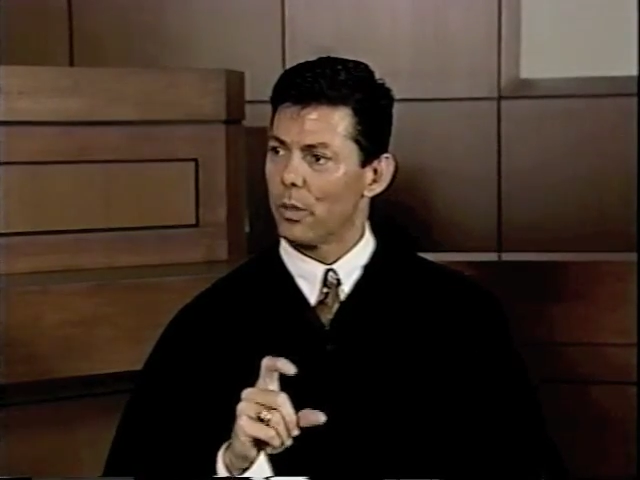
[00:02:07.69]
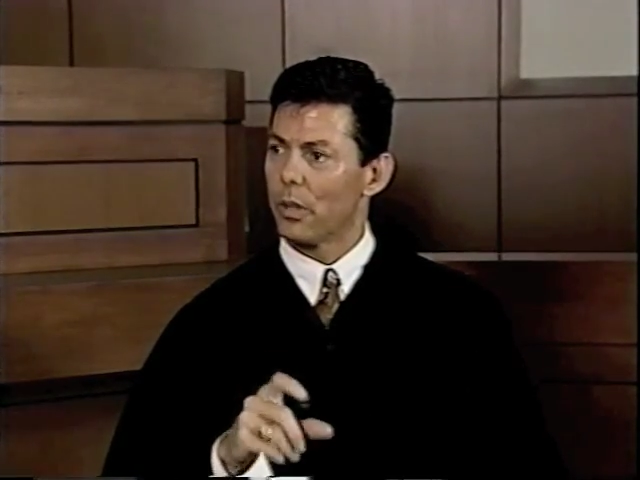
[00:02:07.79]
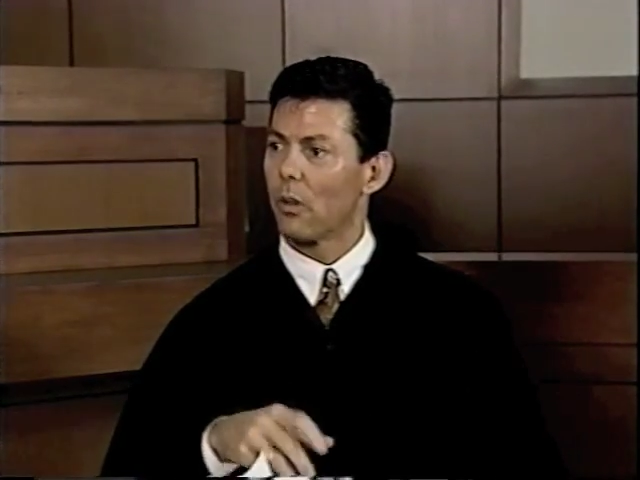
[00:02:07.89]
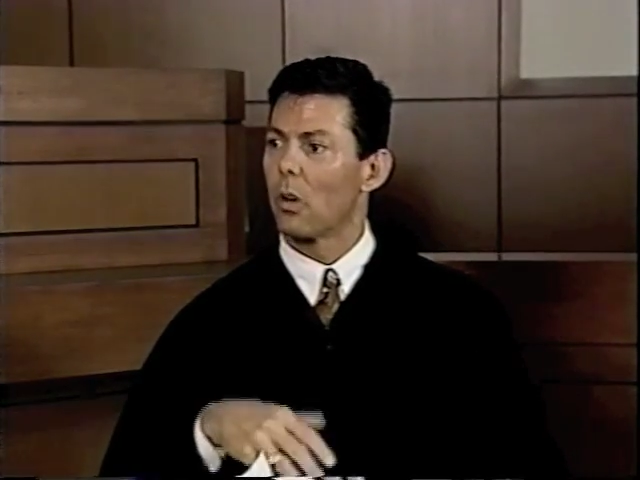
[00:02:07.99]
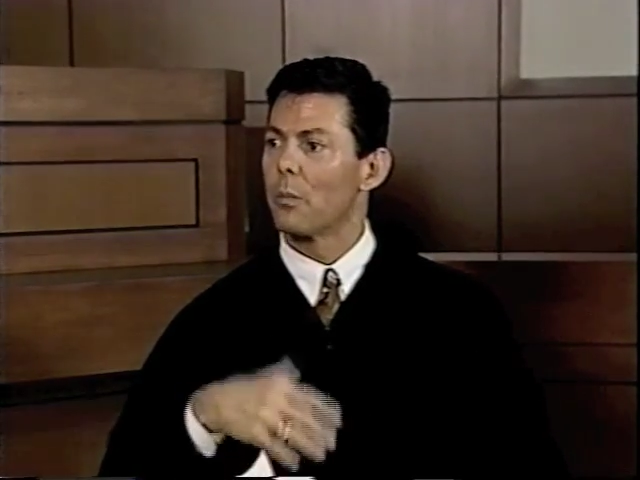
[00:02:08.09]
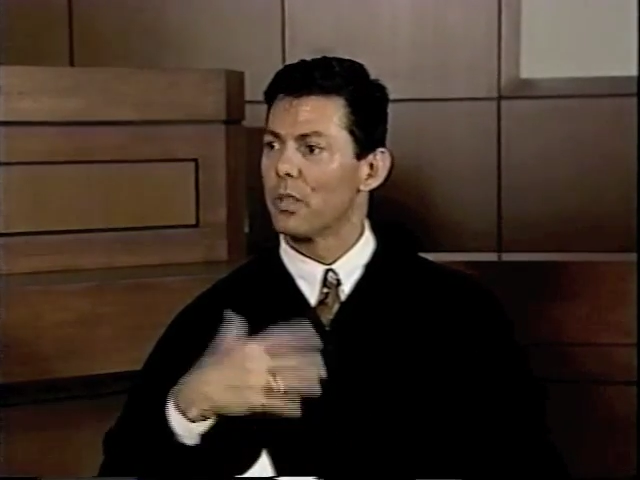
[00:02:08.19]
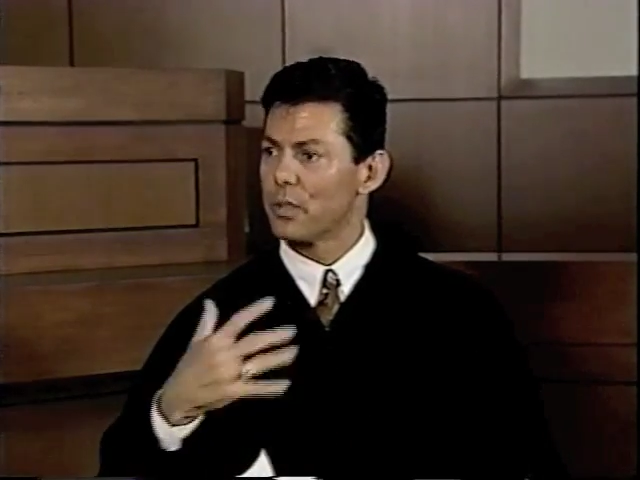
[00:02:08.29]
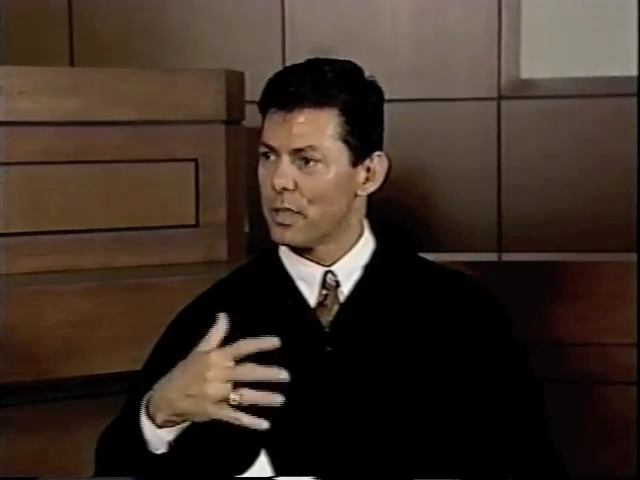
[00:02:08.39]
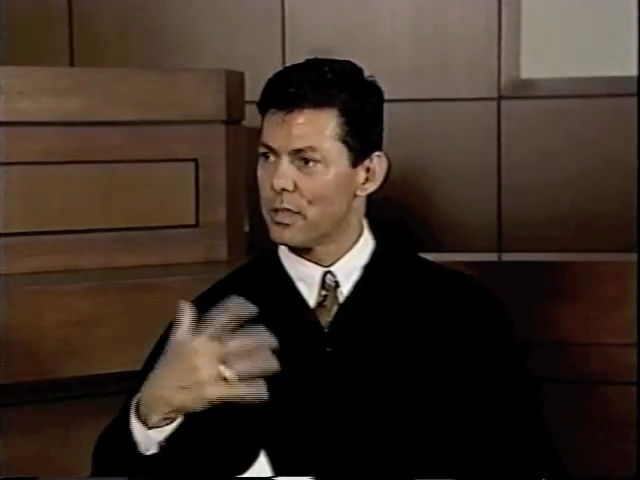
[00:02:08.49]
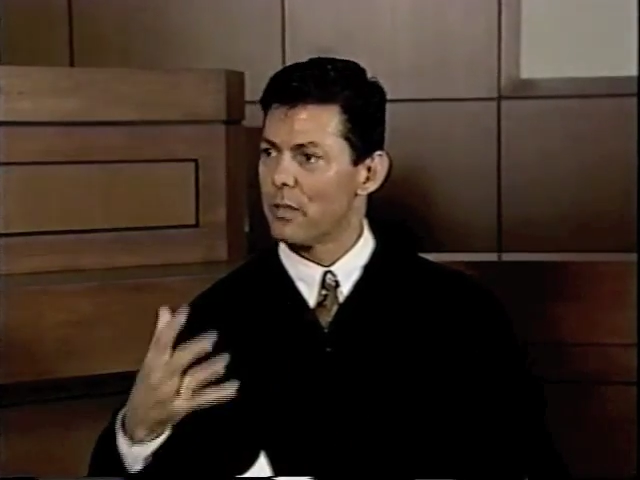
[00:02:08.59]
with our criminal
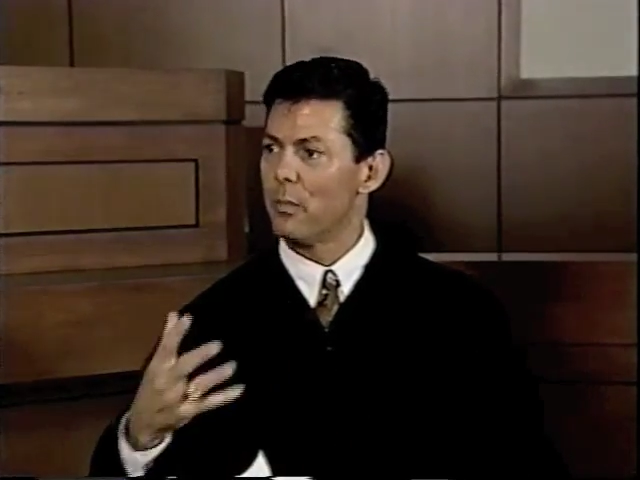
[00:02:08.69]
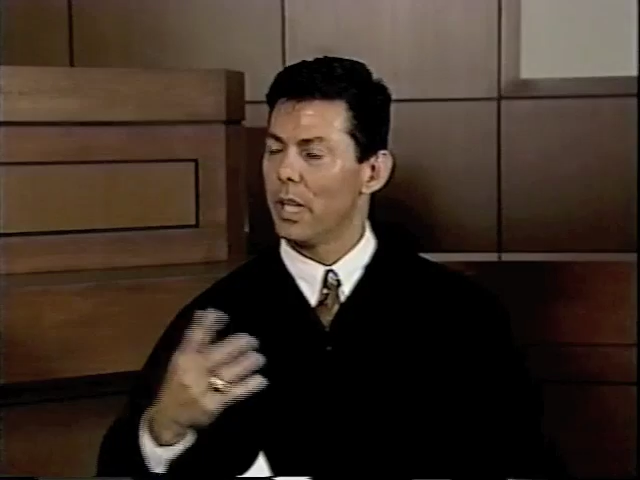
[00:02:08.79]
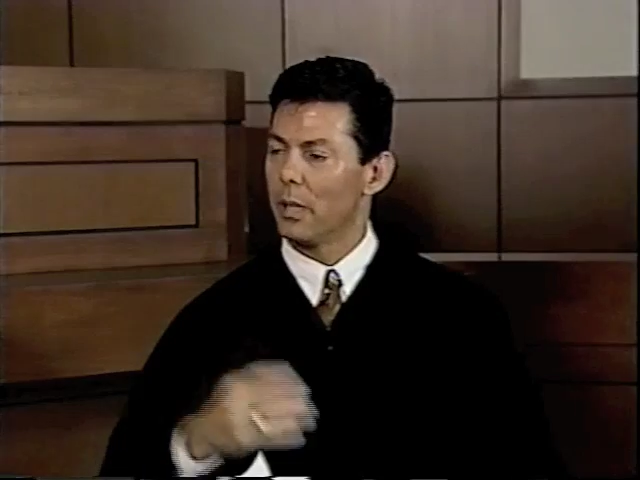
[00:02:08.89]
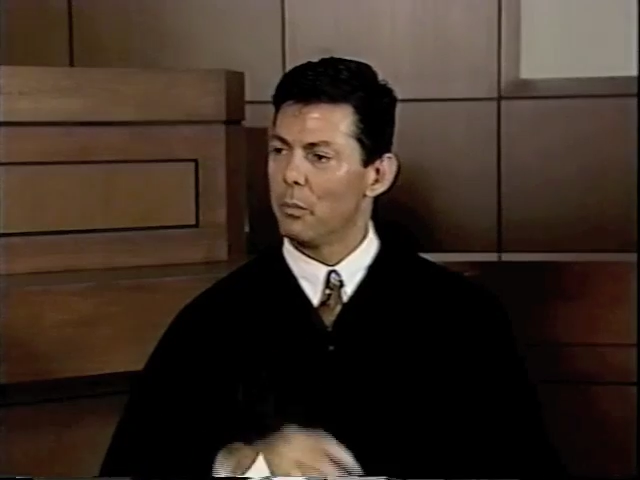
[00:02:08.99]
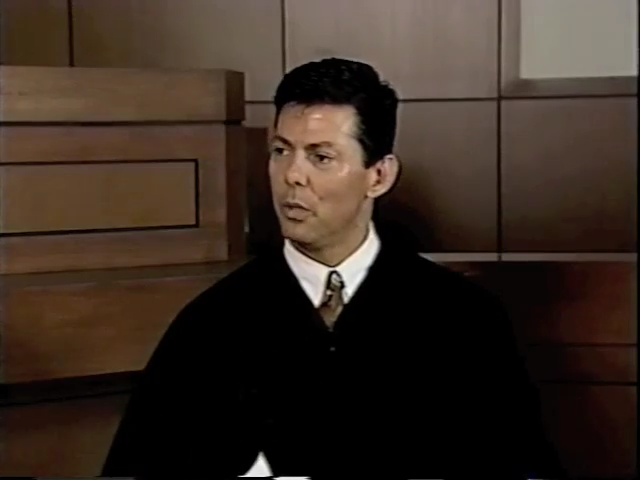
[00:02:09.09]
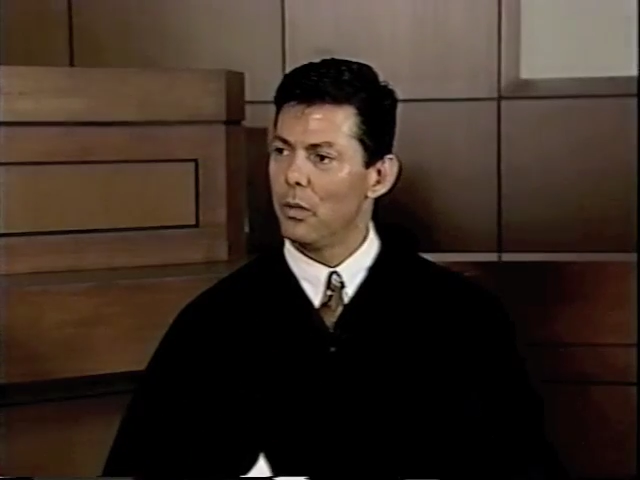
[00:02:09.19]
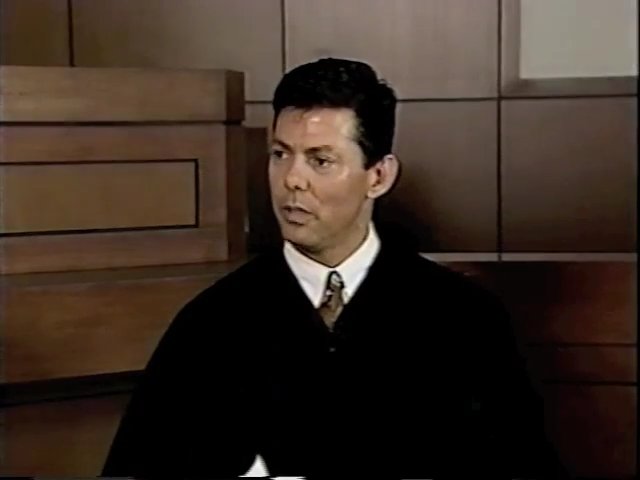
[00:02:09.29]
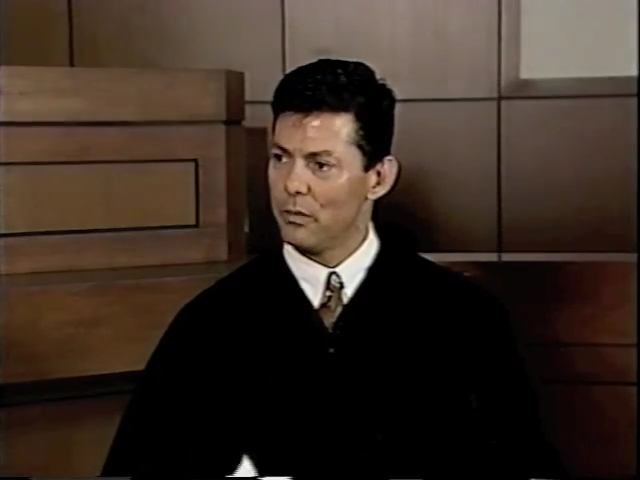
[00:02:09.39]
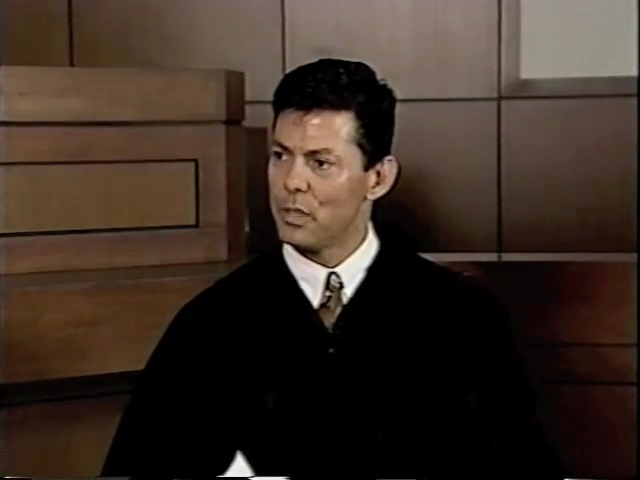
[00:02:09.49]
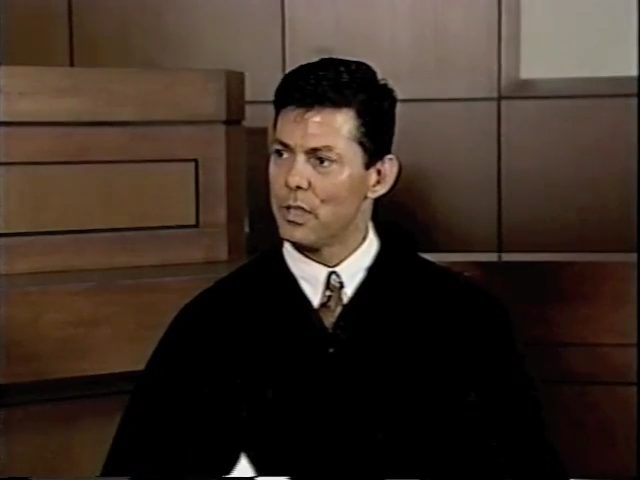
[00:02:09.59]
system being a
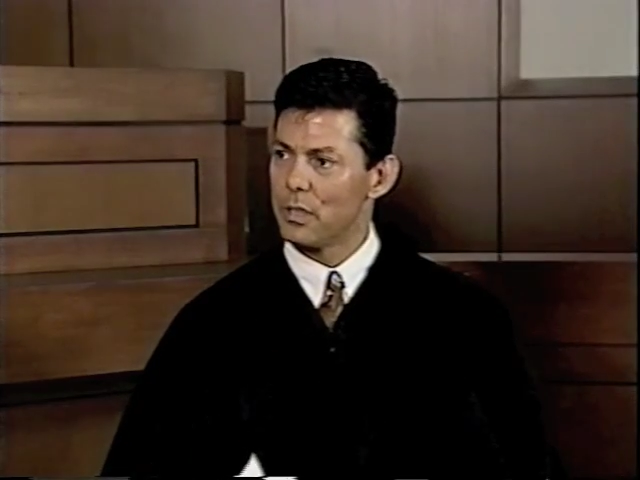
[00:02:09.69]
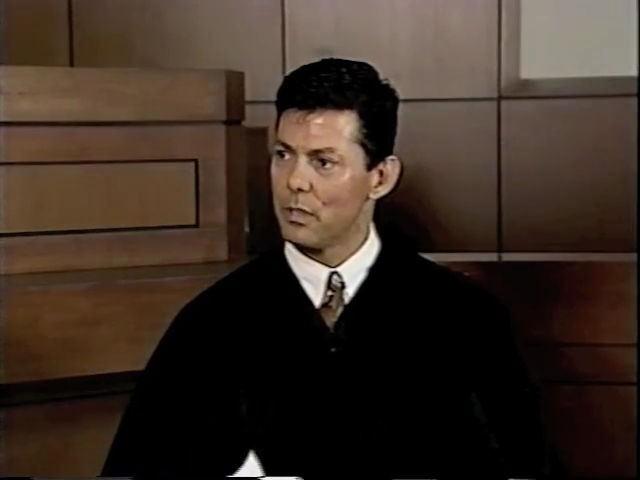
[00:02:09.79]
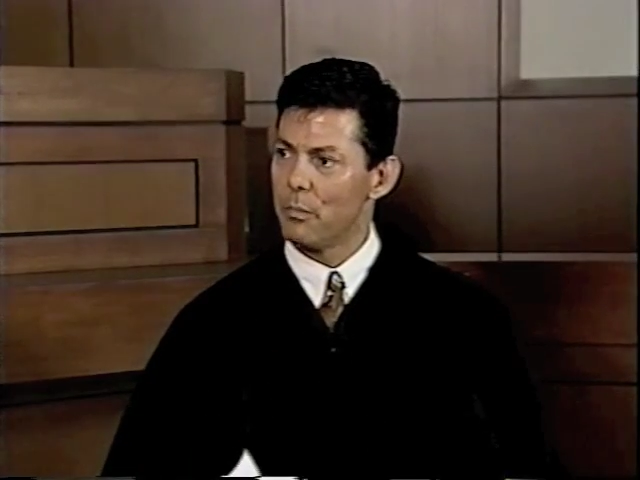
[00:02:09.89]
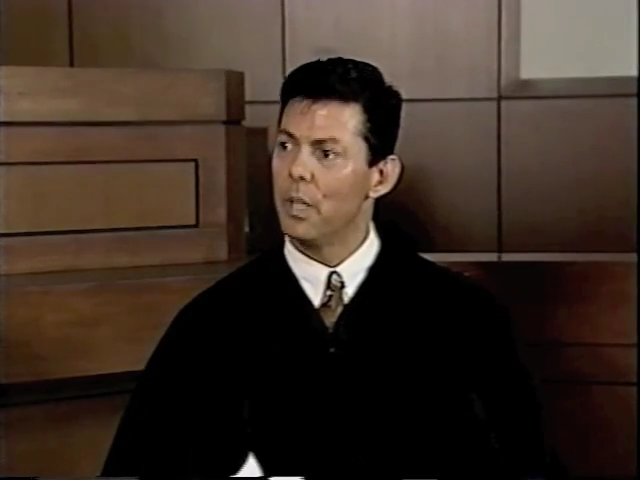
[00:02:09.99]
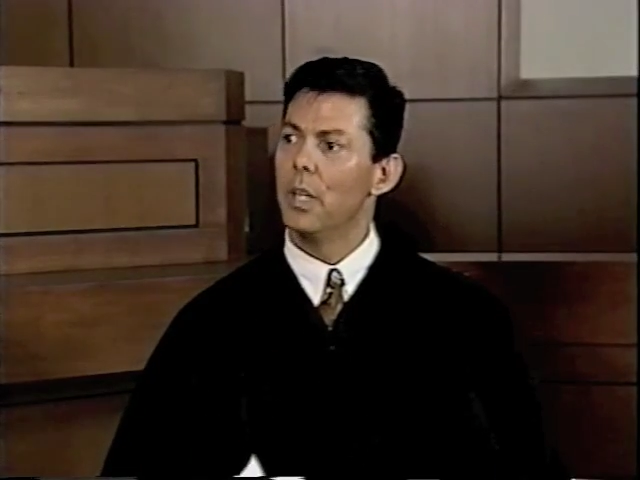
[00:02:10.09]
punitive system,